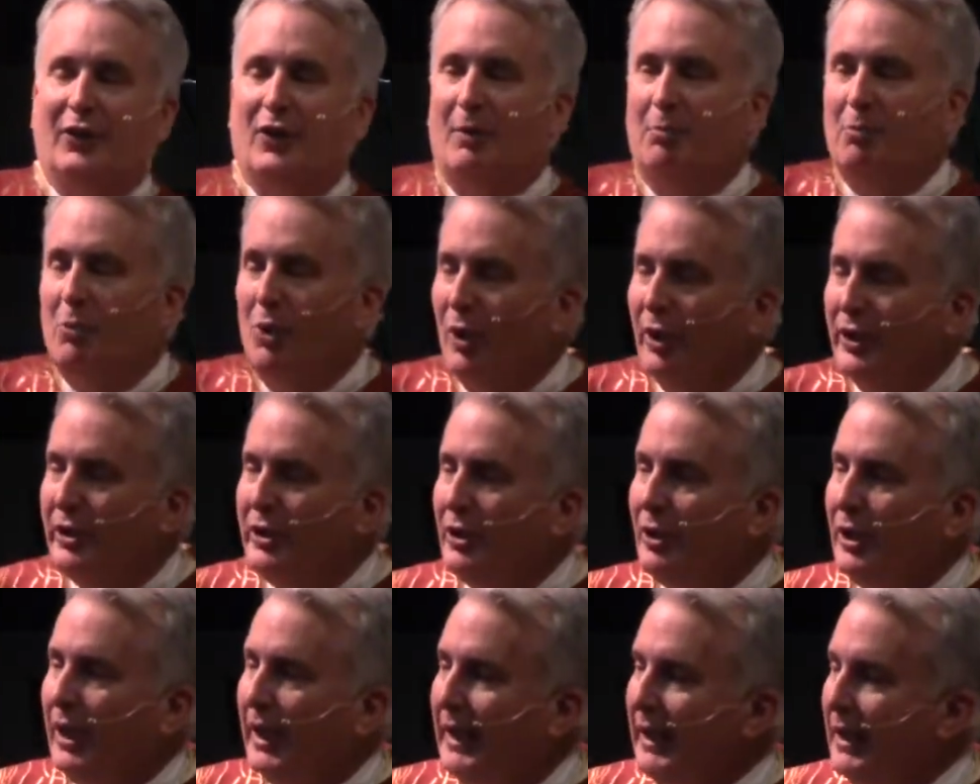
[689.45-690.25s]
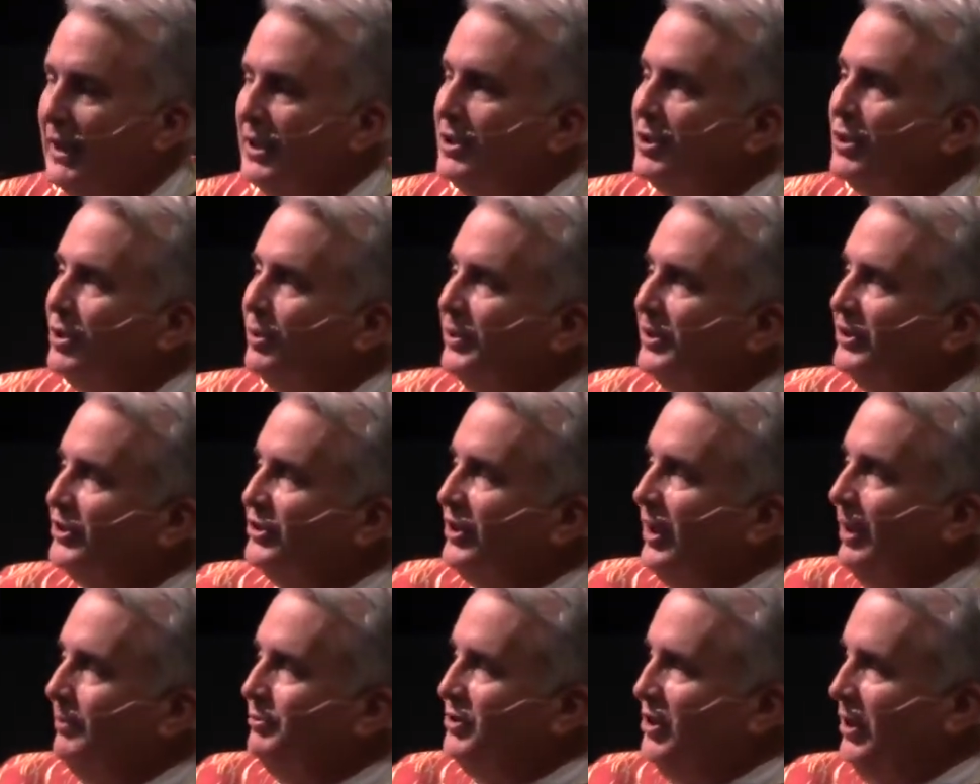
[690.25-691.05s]
The more you get into a
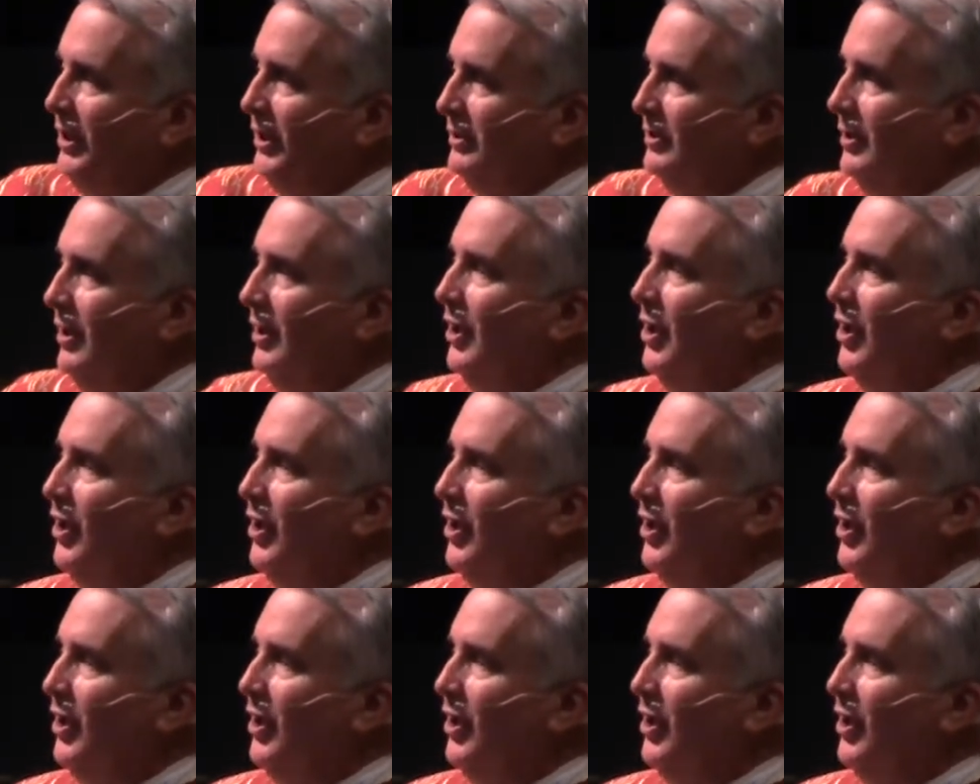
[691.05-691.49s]
subject,